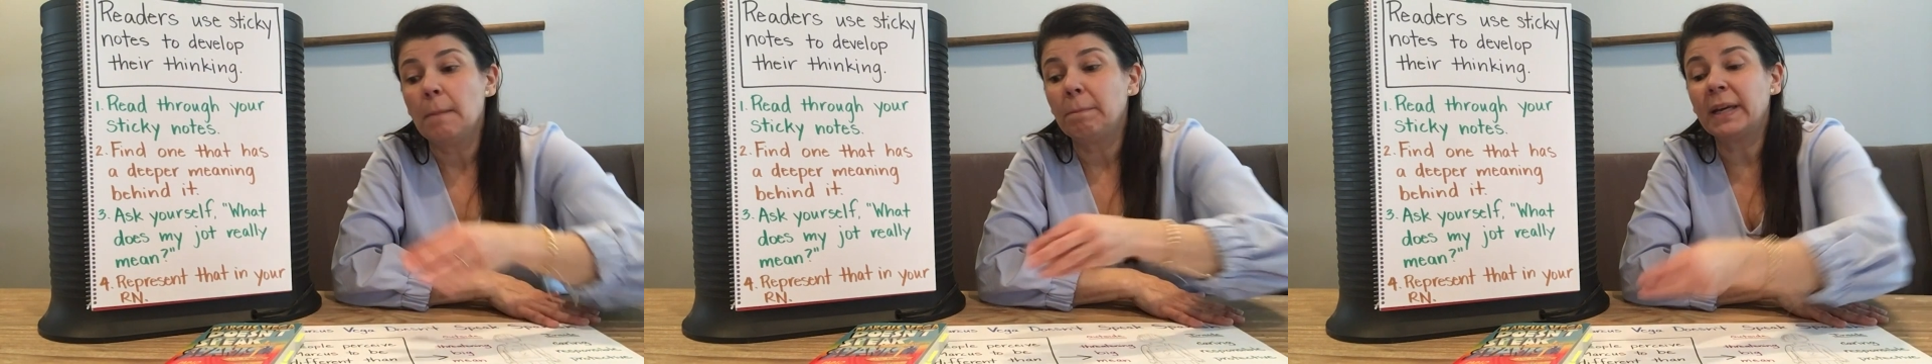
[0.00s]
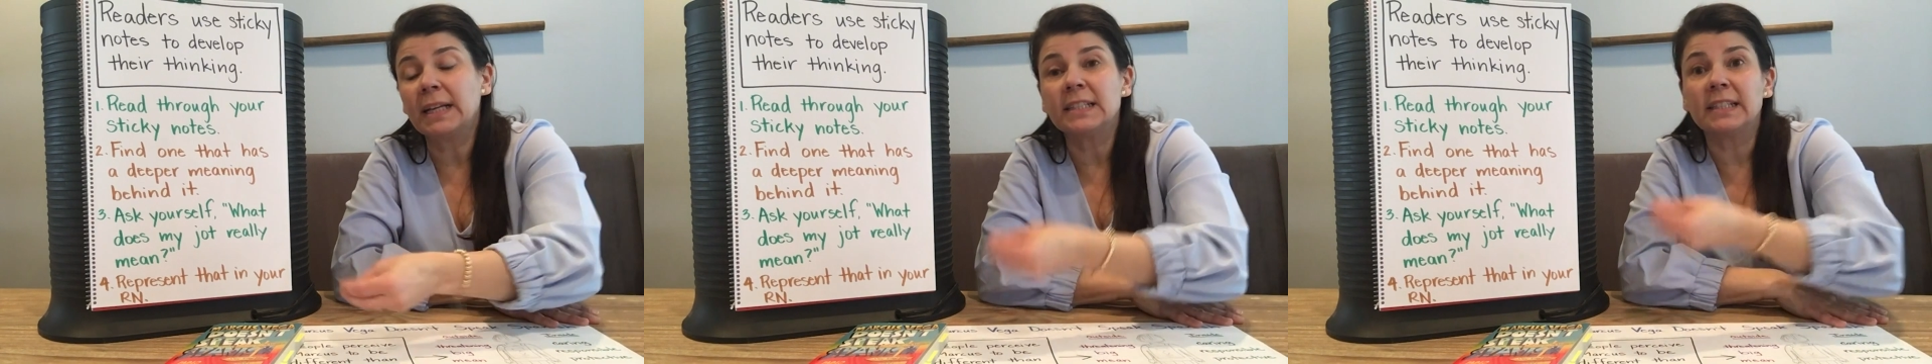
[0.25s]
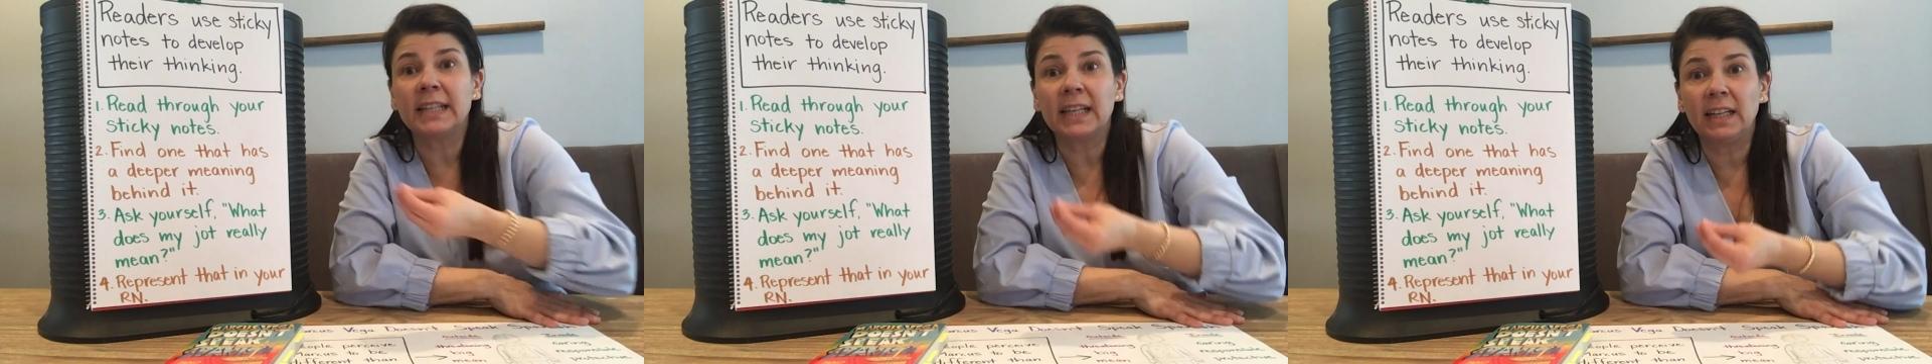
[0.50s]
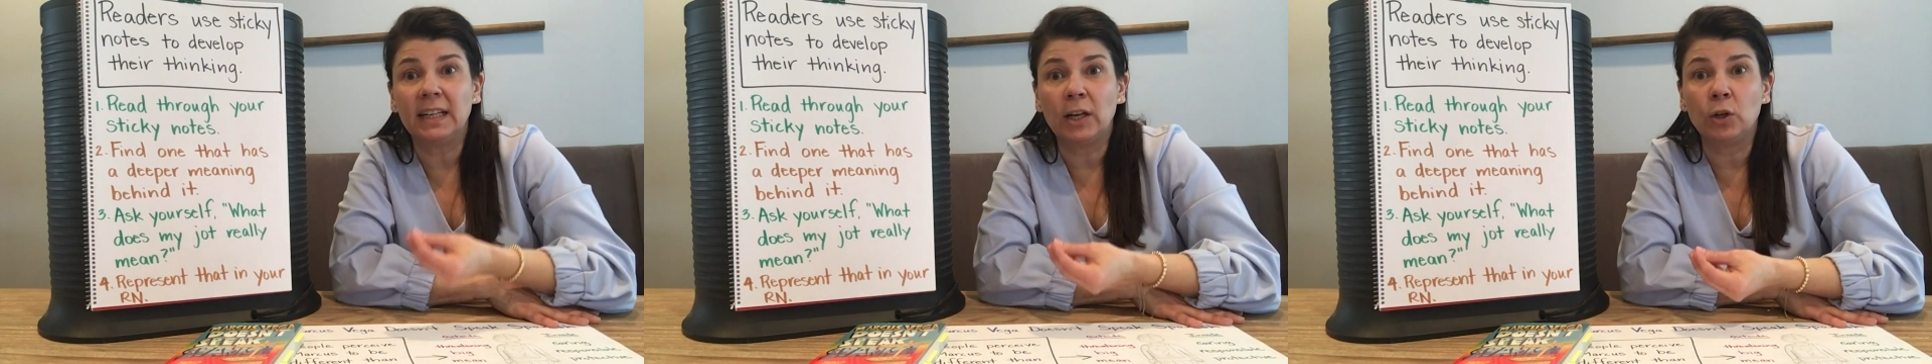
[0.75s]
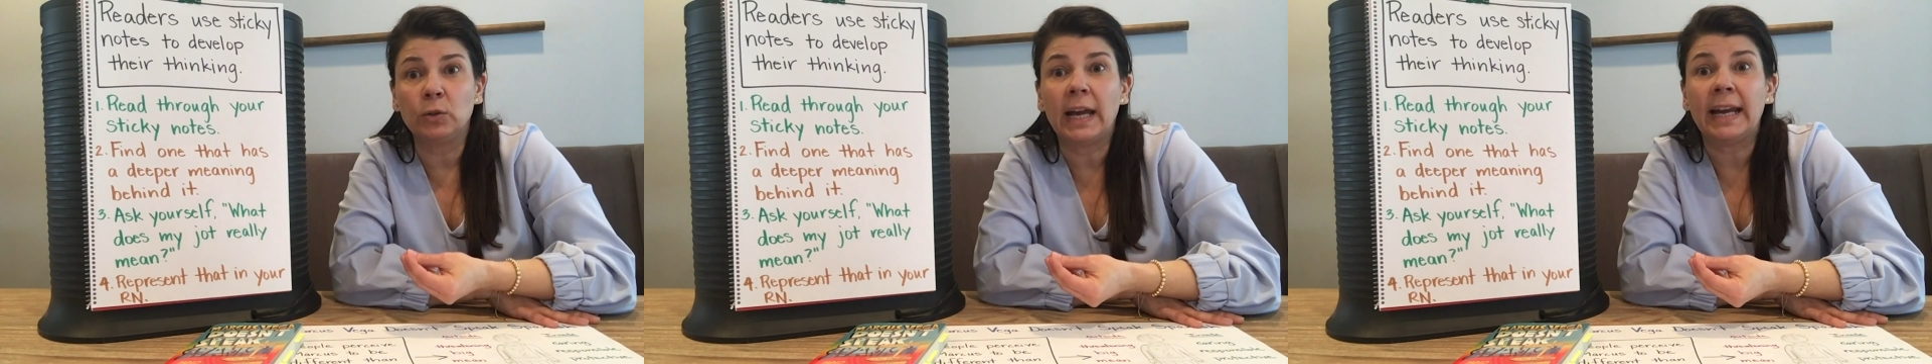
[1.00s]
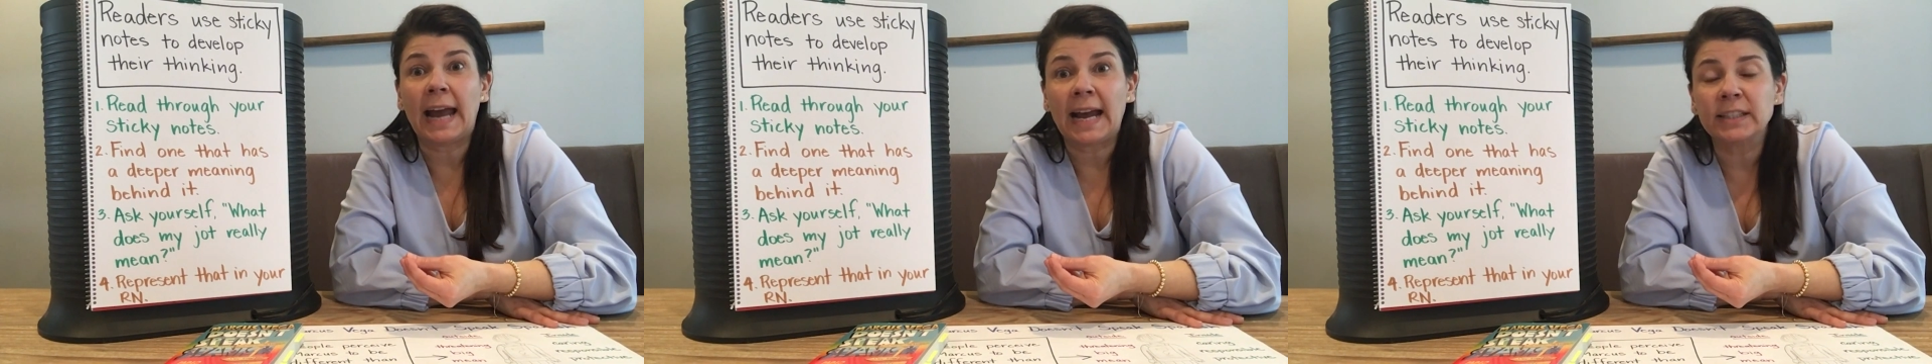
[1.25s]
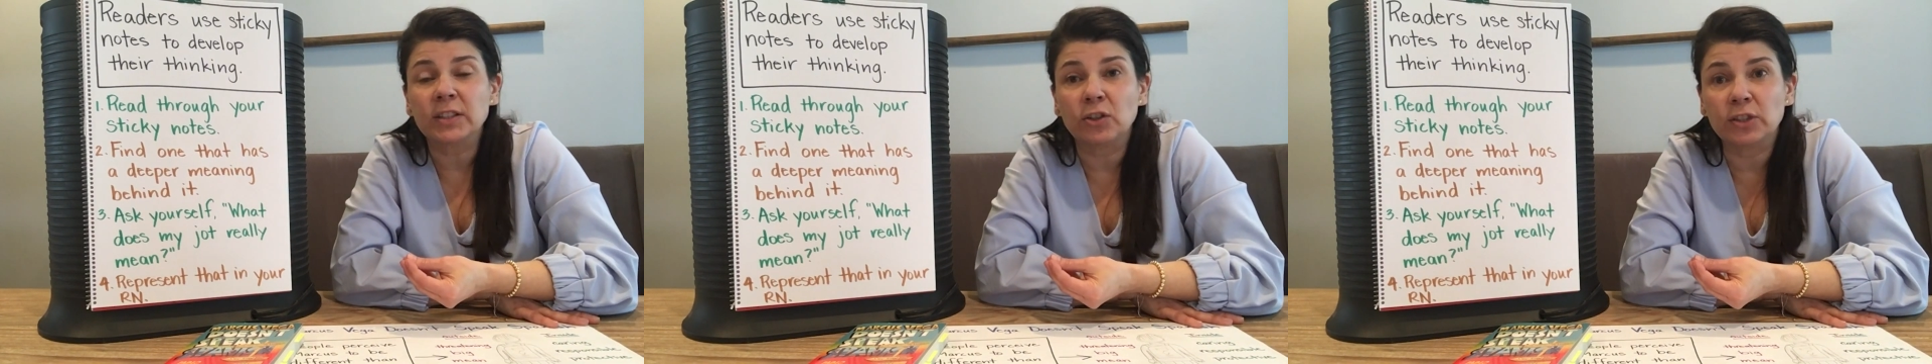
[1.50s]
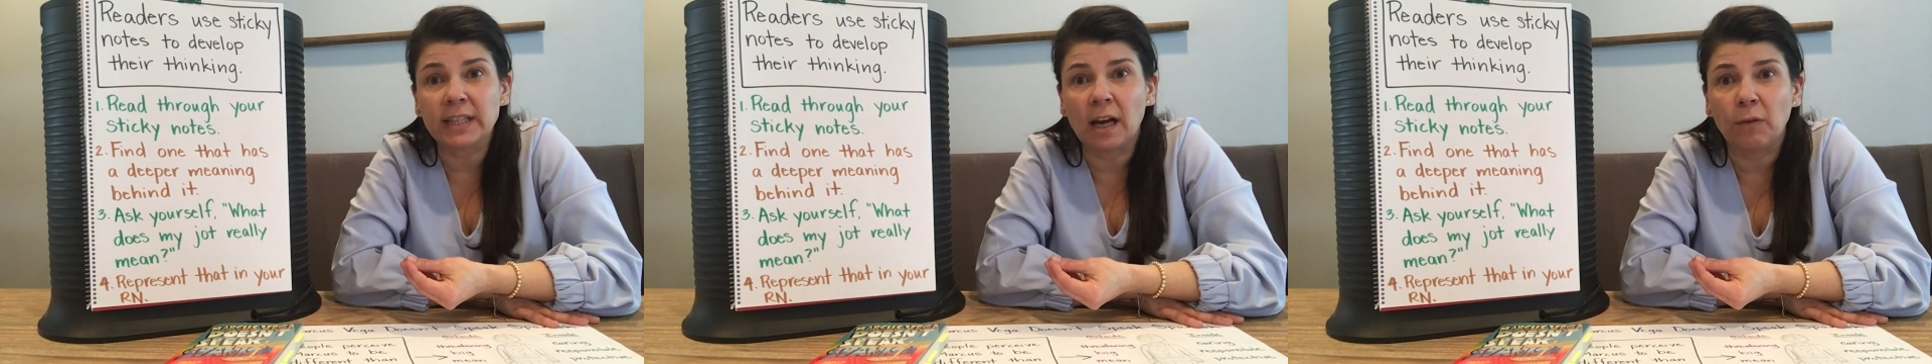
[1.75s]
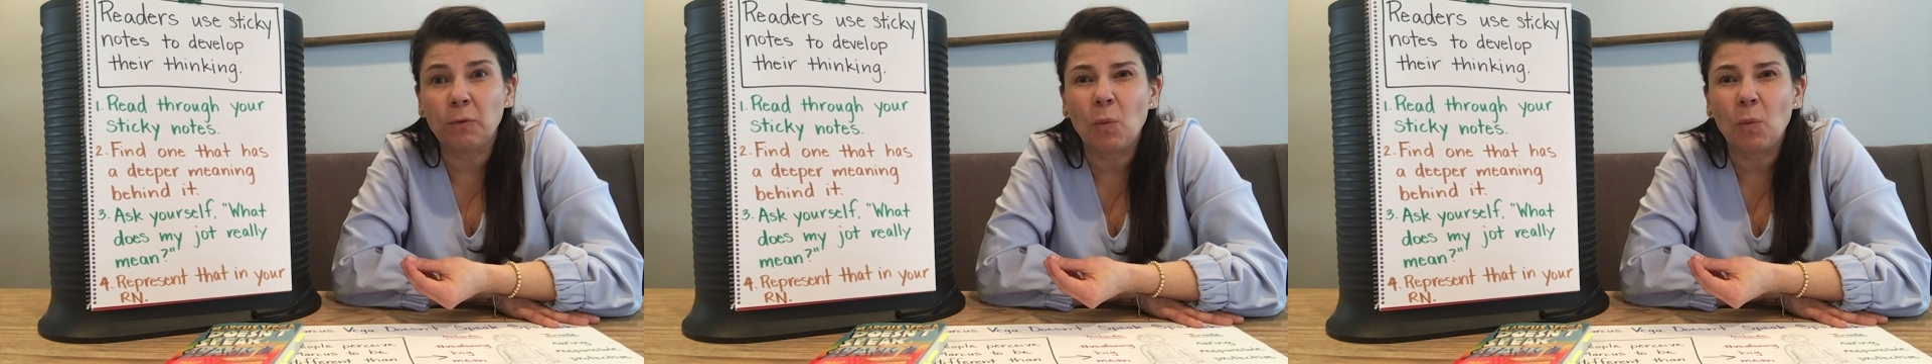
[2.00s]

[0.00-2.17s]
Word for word: Pick a sticky note and ask yourself,